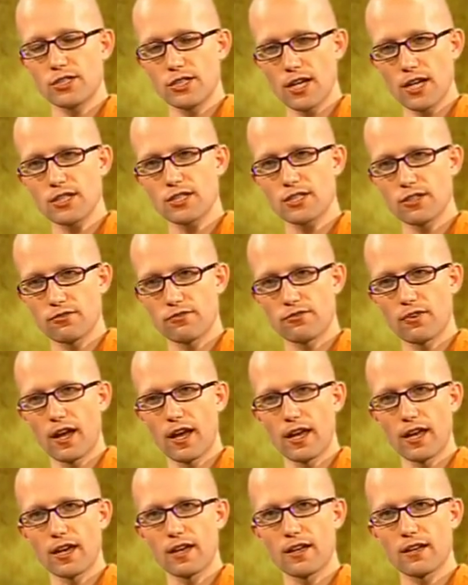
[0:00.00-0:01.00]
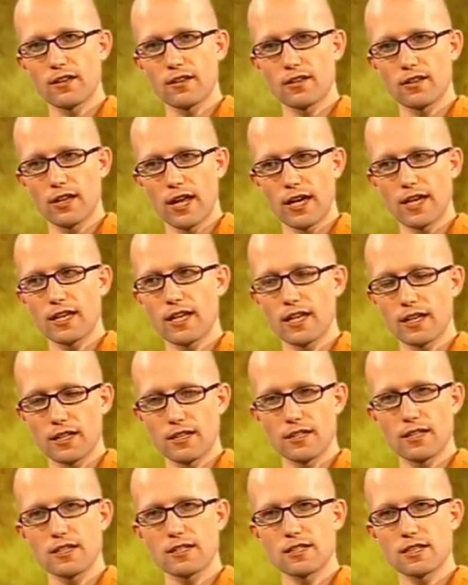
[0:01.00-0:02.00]
justifying liking
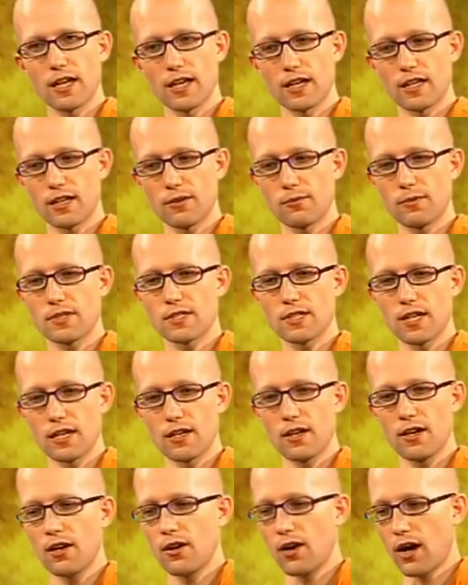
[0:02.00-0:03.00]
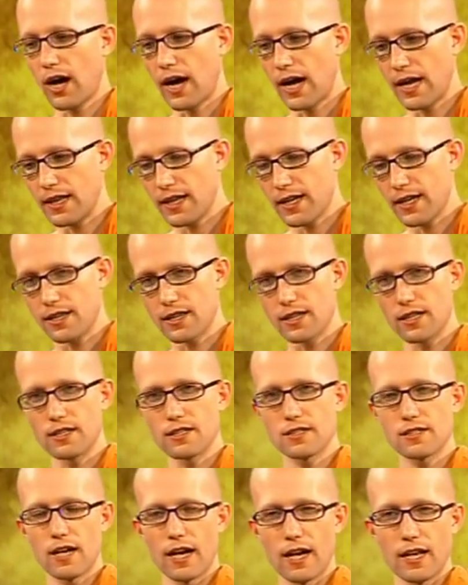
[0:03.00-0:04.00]
and disliking. We say, I like
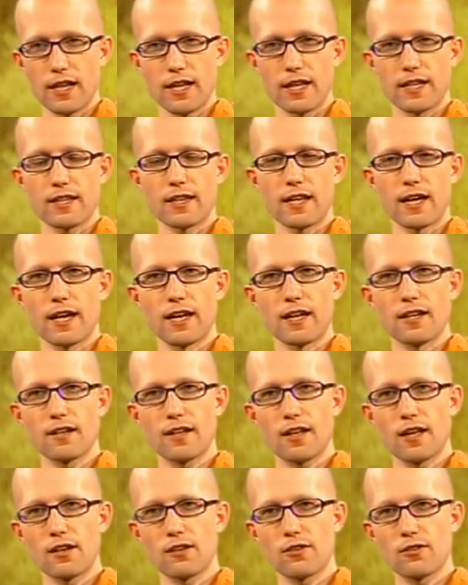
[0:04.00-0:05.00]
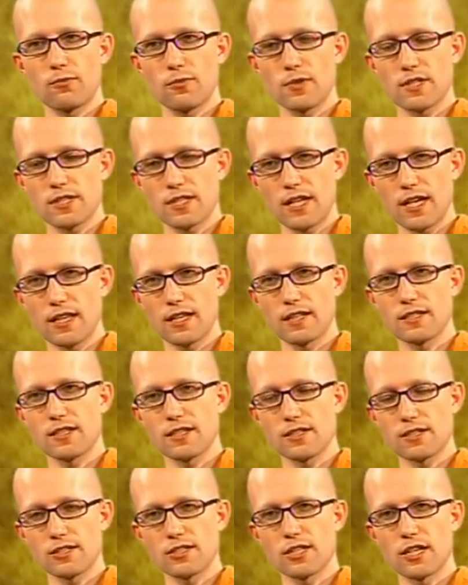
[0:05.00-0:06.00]
this, I like that, and we say this
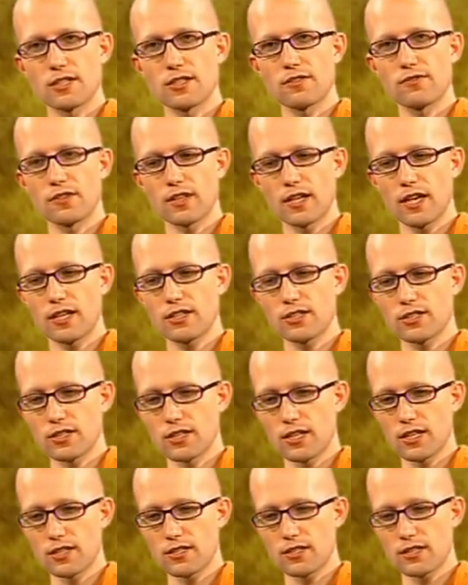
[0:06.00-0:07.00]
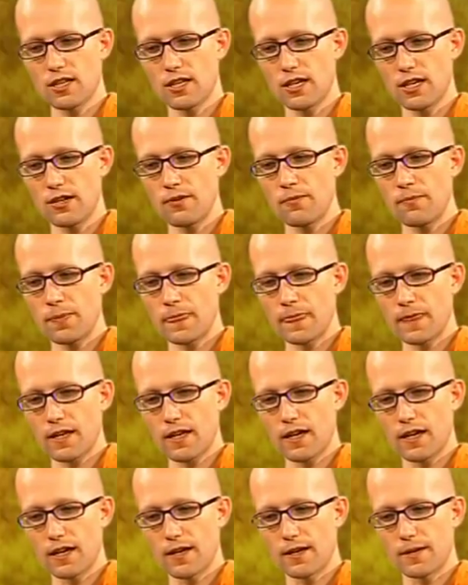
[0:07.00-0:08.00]
as a justification. It's the,
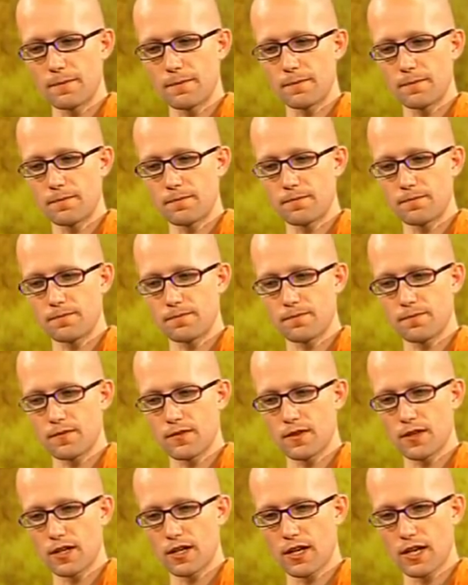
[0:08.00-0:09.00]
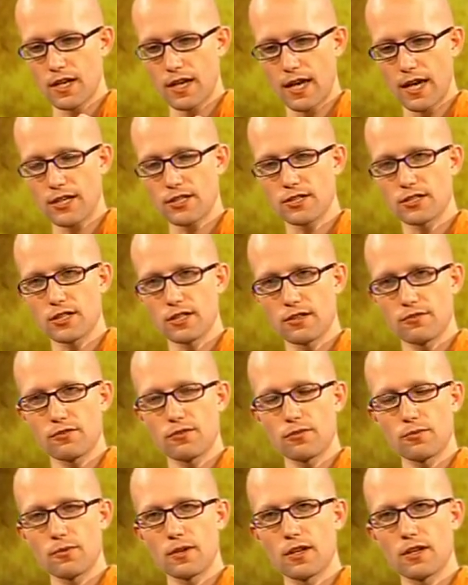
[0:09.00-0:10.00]
um, the connection, if
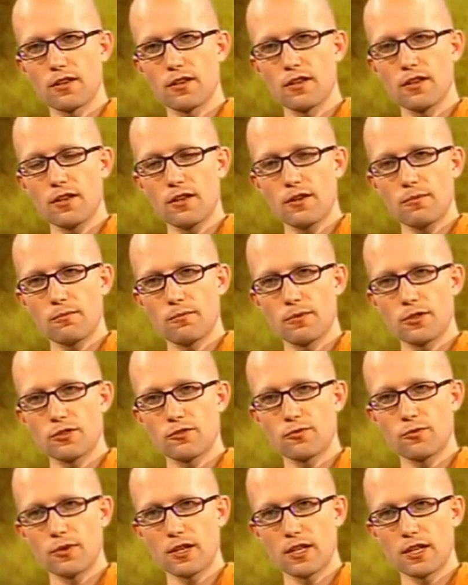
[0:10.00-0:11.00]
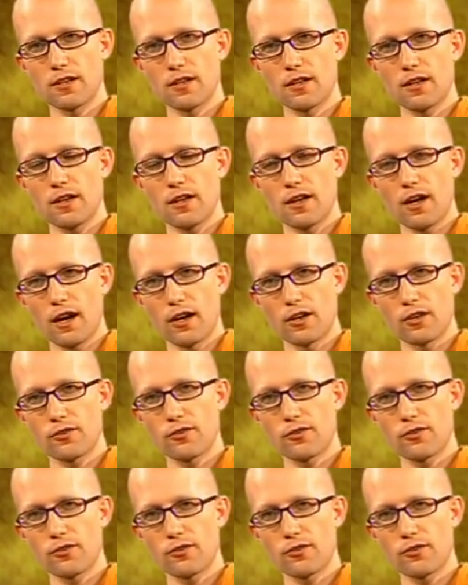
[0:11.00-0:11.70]
you will, between our